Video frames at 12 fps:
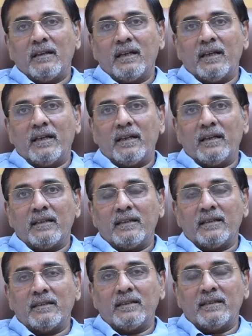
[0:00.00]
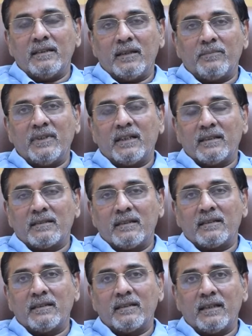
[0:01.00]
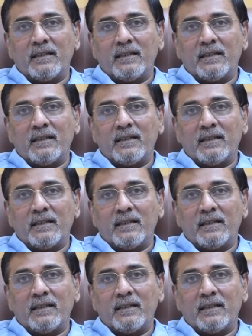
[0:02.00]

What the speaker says: and the ERP consultant,